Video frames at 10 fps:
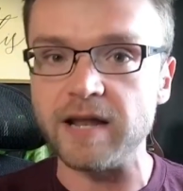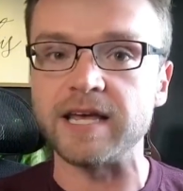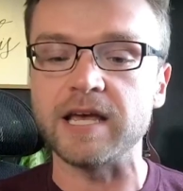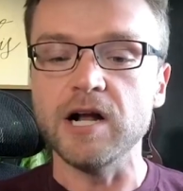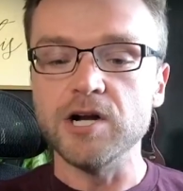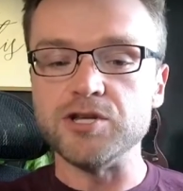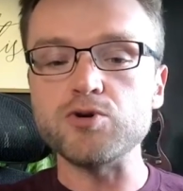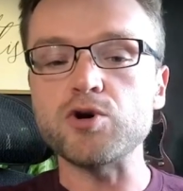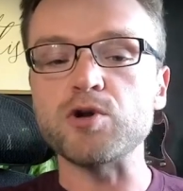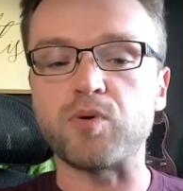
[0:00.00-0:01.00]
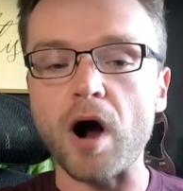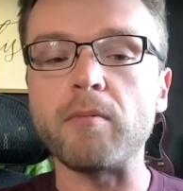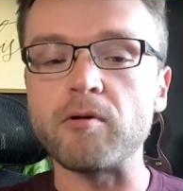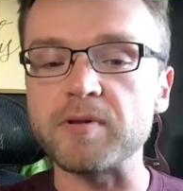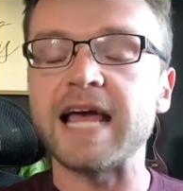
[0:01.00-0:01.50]
Like you could
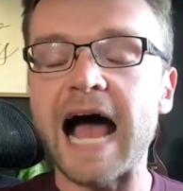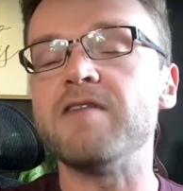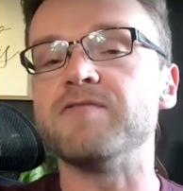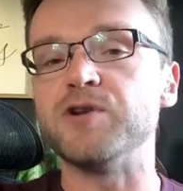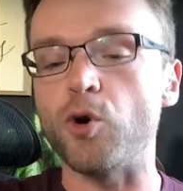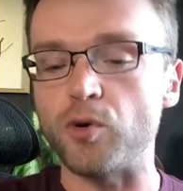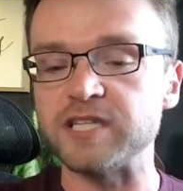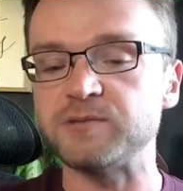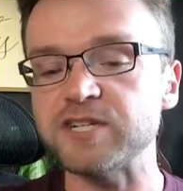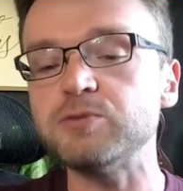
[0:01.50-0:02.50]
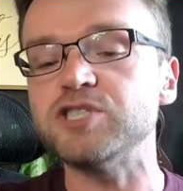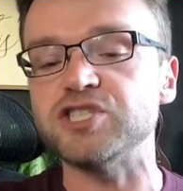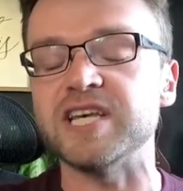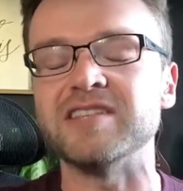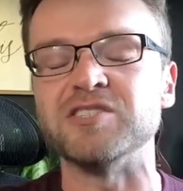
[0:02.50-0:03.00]
probably have a note, especially when
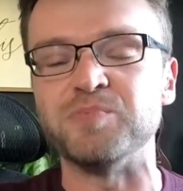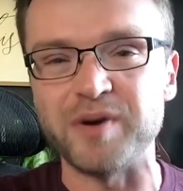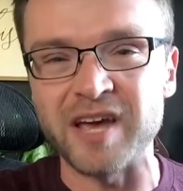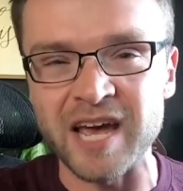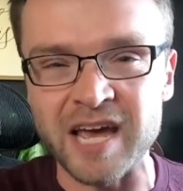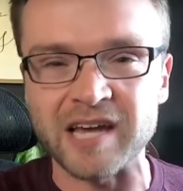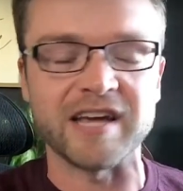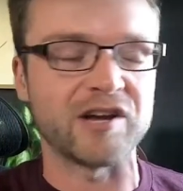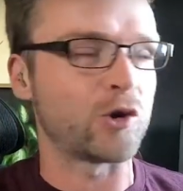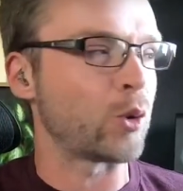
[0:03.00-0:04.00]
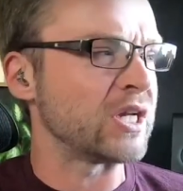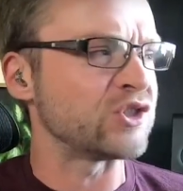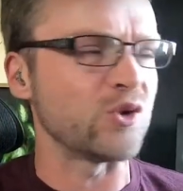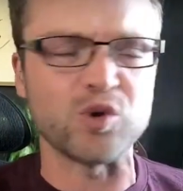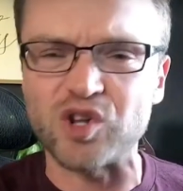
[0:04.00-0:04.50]
she's hitting these big, like
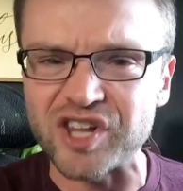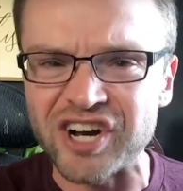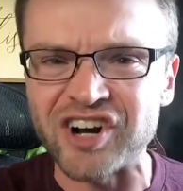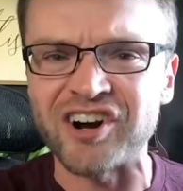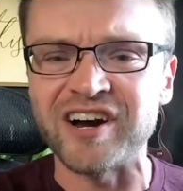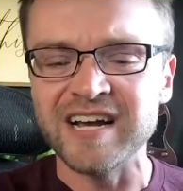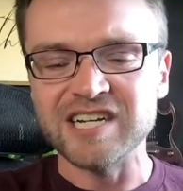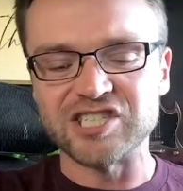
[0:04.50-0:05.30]
crystal clear,